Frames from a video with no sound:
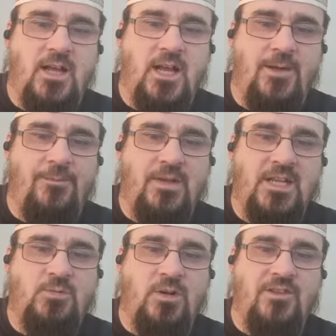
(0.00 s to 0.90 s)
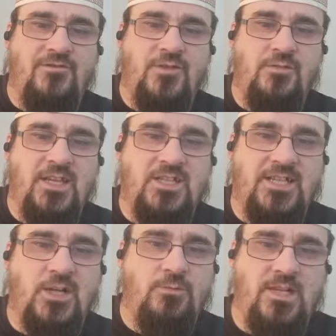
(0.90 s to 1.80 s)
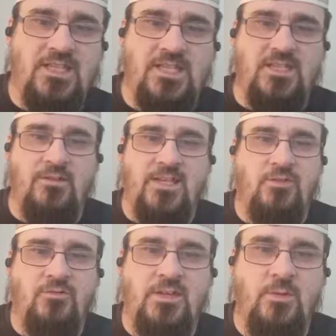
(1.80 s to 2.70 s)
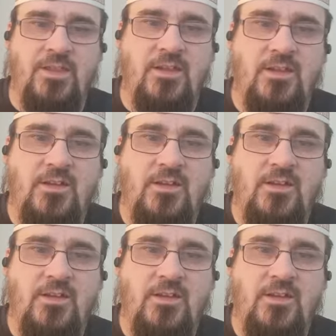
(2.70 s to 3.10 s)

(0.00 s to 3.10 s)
Um, it's one of the few things I don't necessarily agree with.